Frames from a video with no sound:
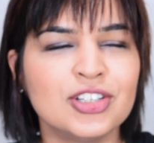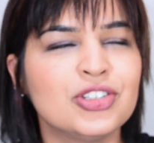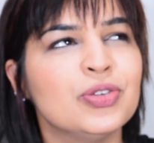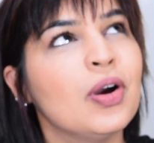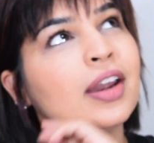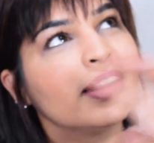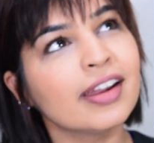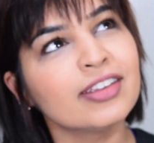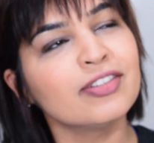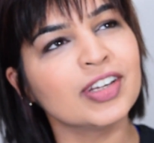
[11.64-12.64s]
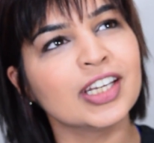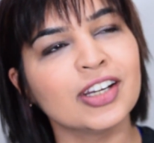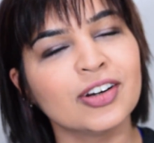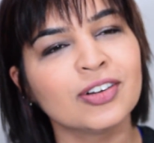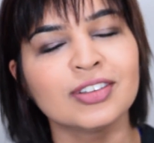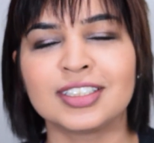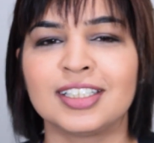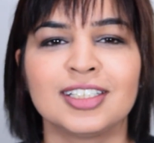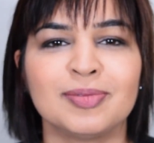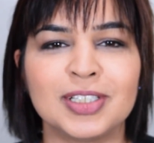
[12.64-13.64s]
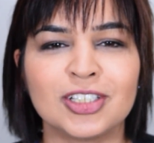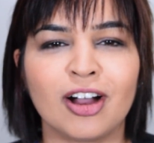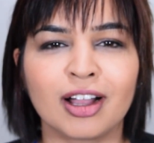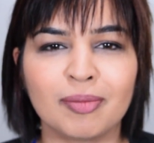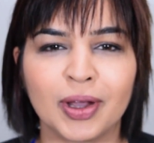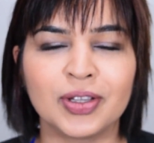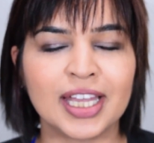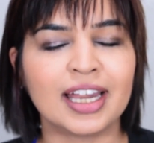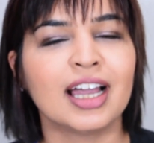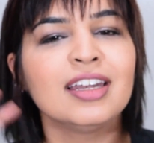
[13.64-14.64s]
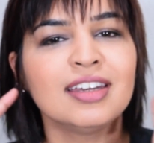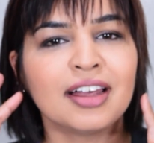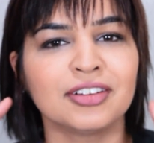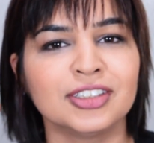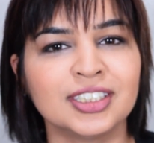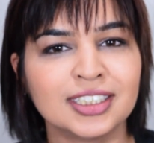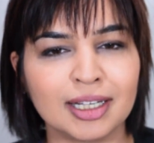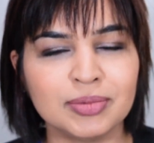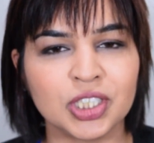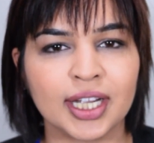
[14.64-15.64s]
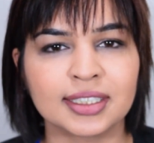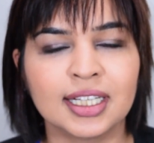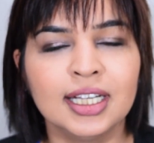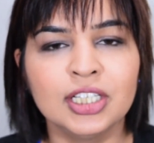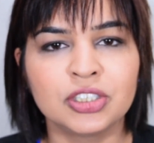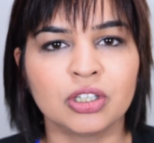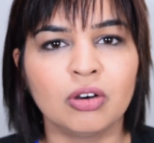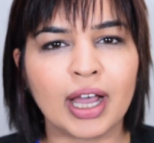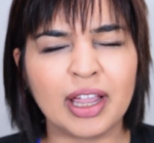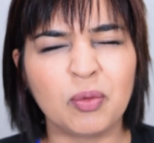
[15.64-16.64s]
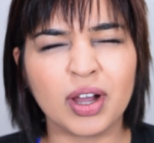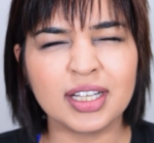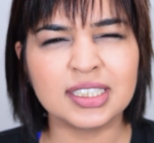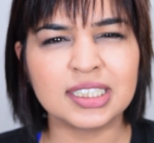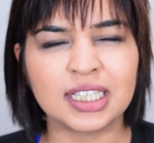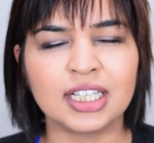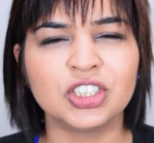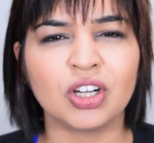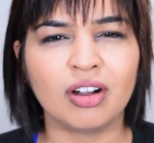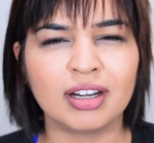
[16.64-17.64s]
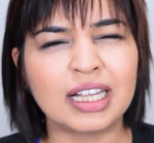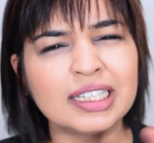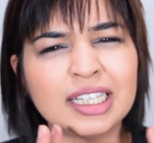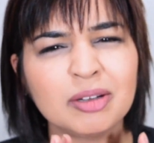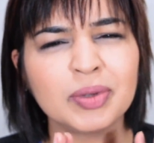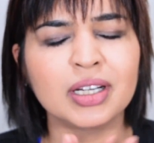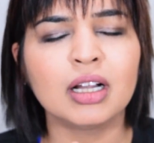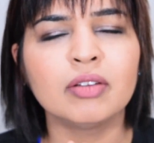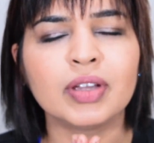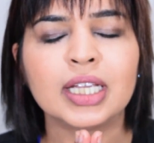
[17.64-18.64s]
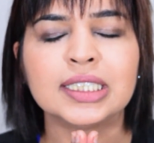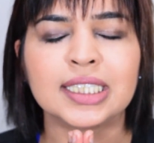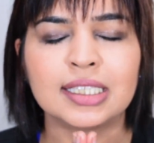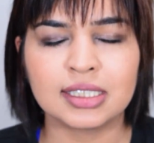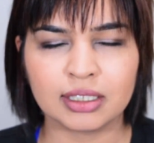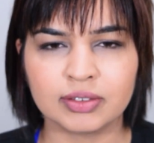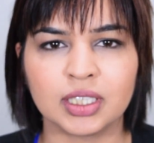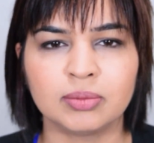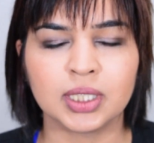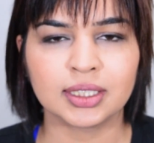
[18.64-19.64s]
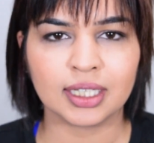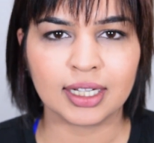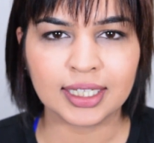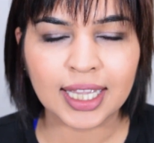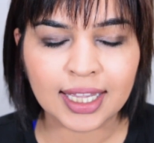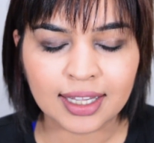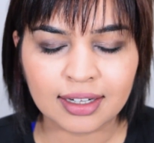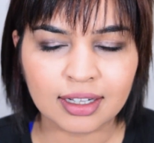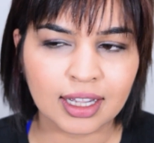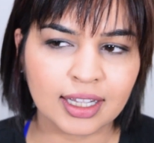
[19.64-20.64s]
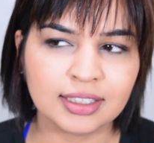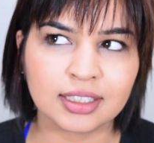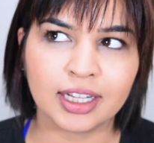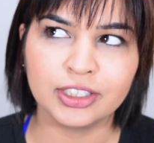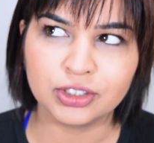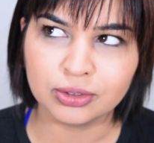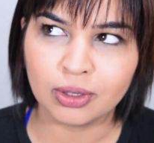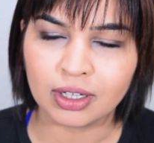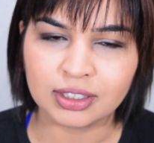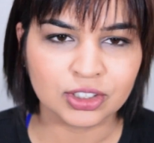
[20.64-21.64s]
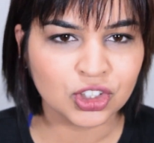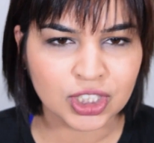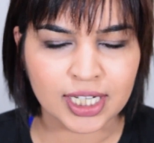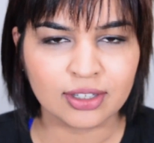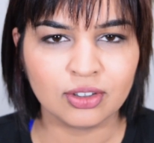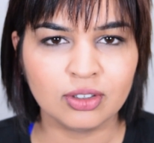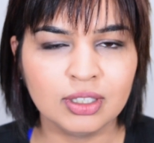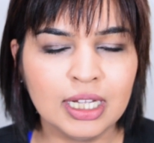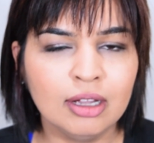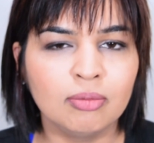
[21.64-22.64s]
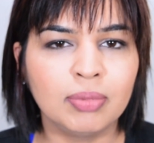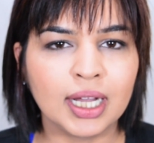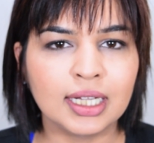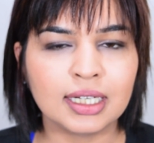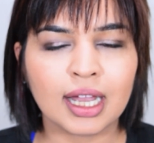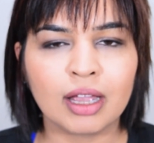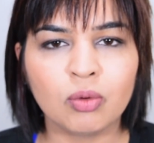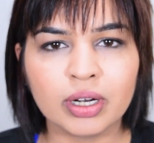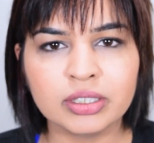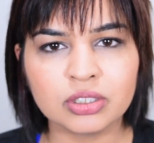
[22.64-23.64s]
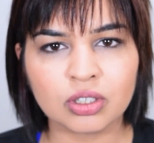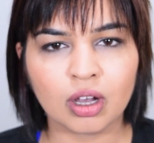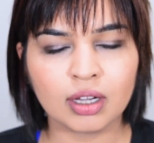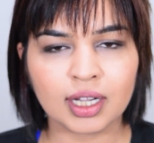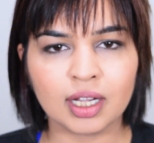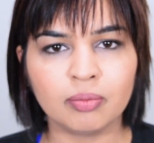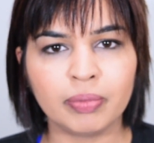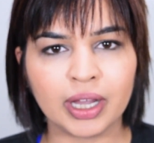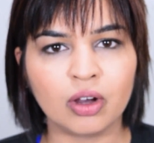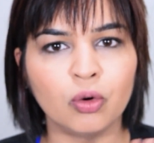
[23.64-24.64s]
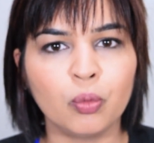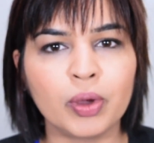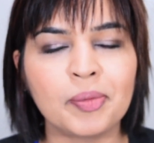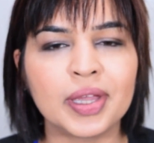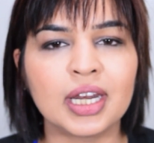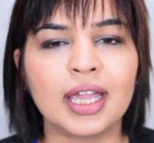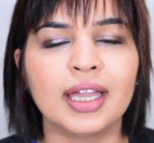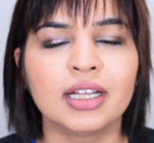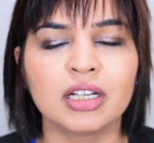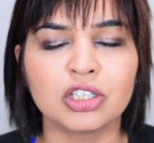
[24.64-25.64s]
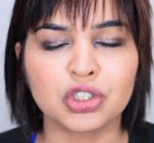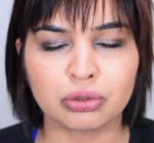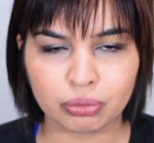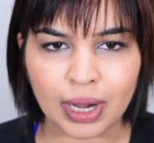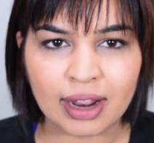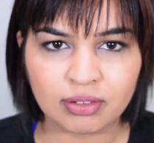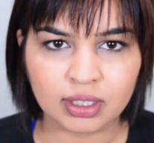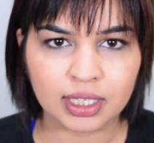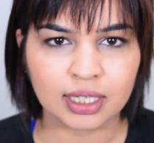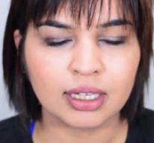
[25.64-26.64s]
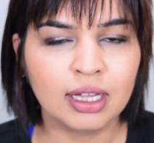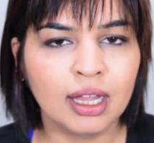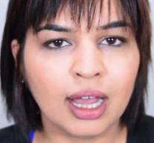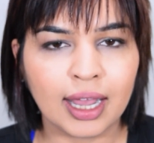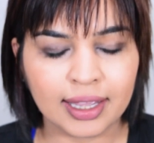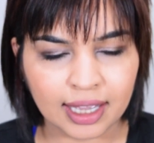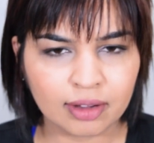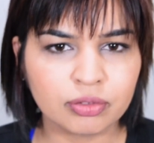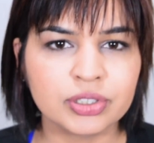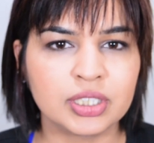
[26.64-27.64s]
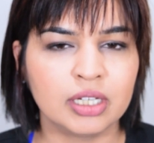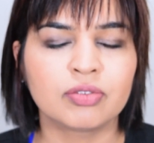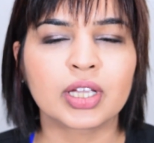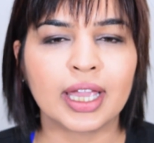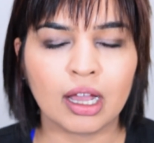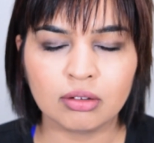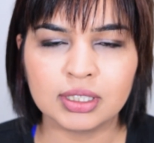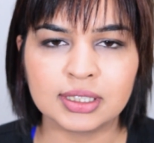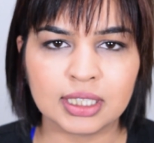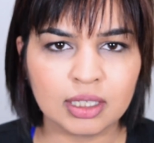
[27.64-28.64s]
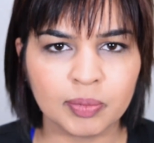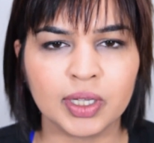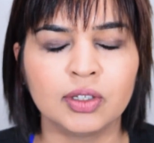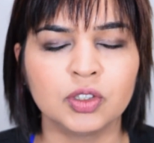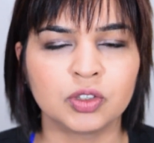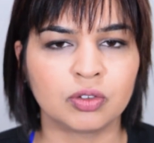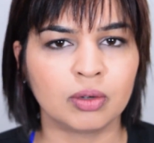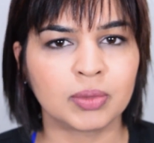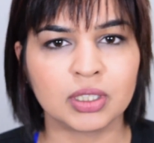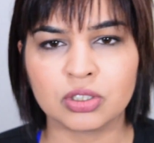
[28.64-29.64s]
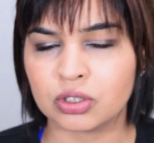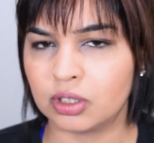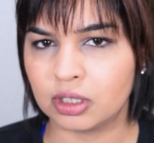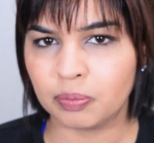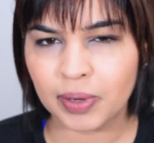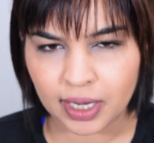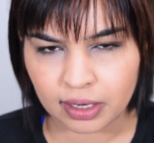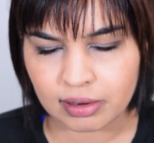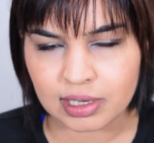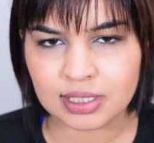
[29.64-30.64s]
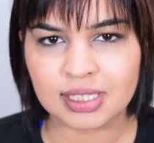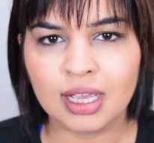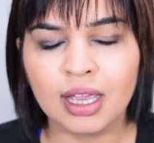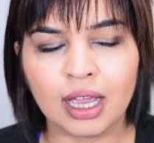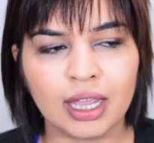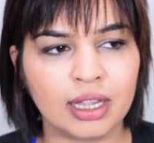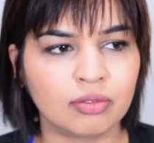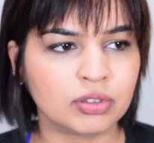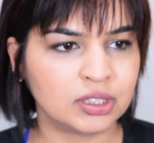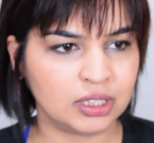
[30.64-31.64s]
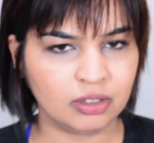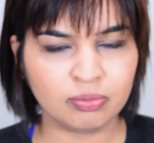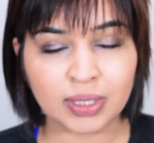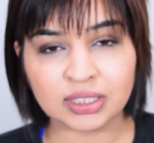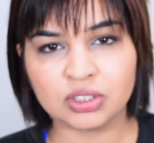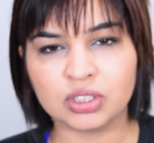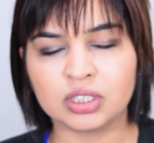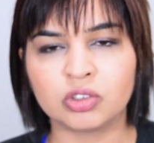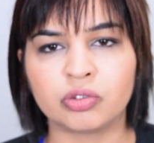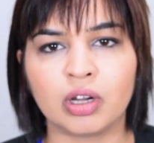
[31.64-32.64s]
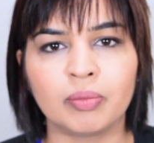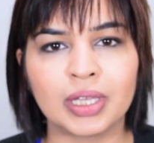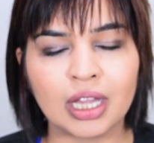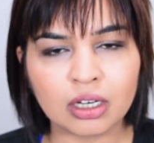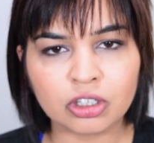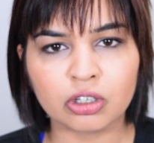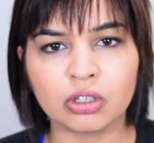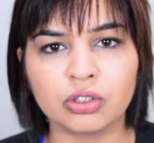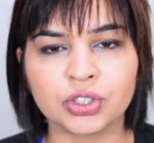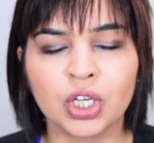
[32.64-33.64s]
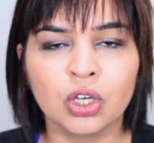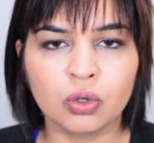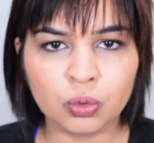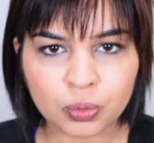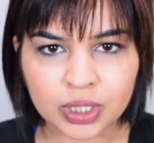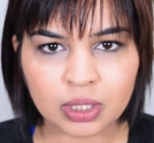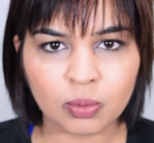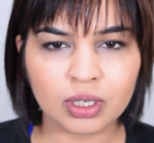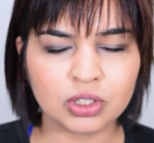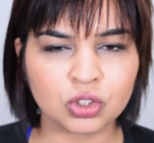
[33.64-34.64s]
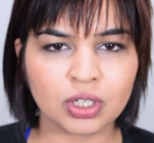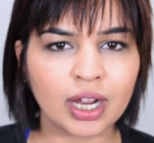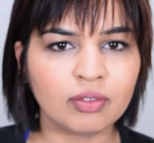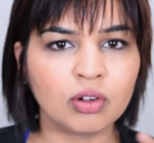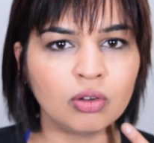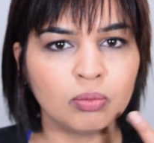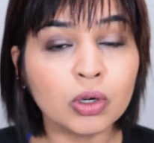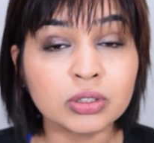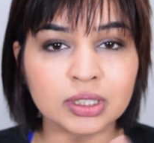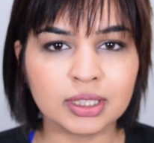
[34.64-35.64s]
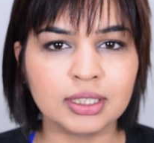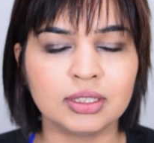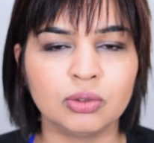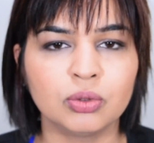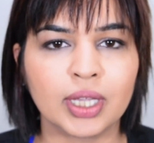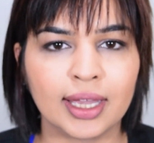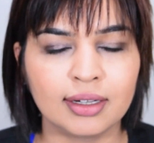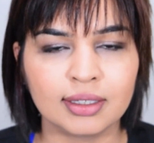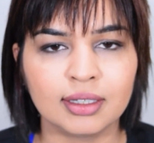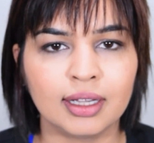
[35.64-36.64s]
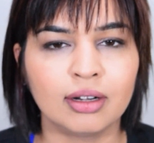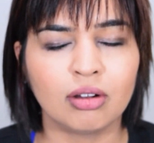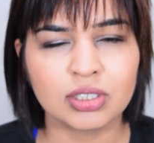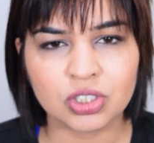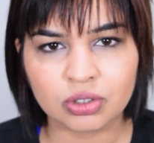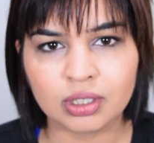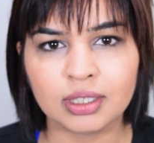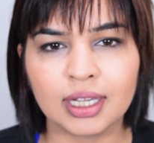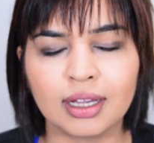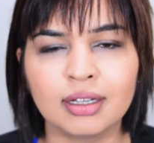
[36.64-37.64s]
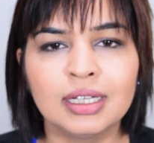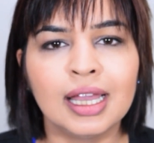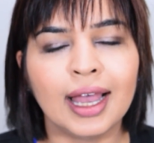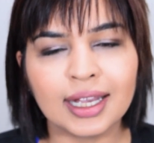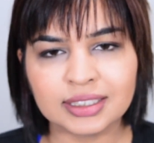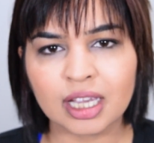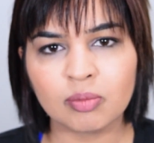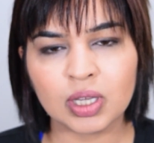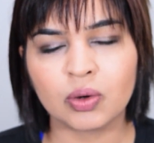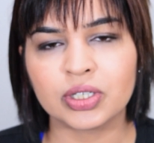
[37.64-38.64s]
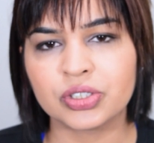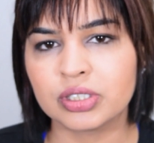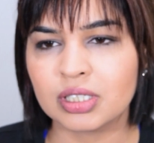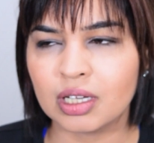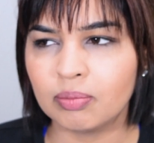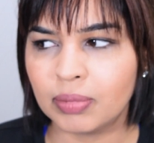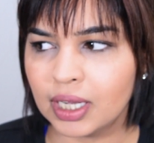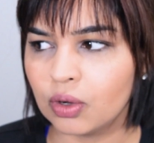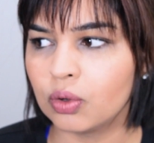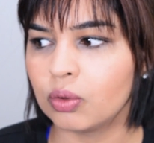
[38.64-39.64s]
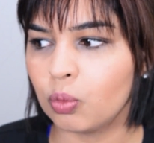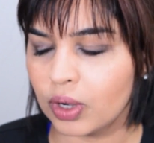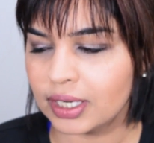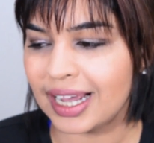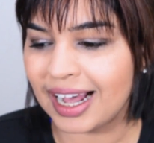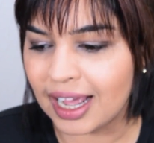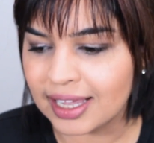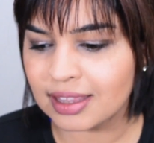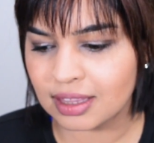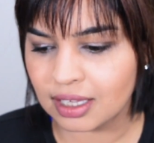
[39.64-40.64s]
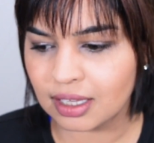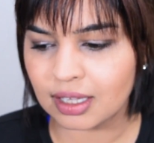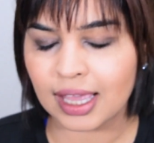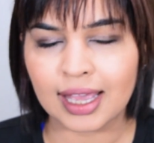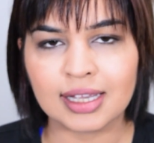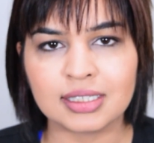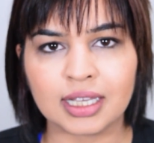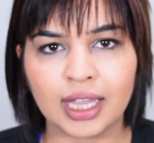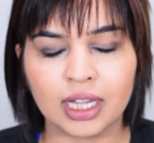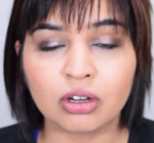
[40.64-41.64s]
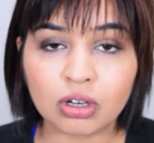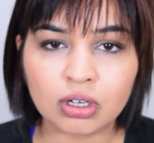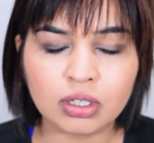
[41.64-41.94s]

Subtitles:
to another video, listening to me talk about yet another subject. So I wanted to touch on a little bit of a sensitive subject again, as I do on this channel, but I wanted to talk about women and traveling. I have received countless emails from concerned parents. I have received messages from young girls who really want to travel, mostly to Canada and Australia, asking me questions about what I think as a girl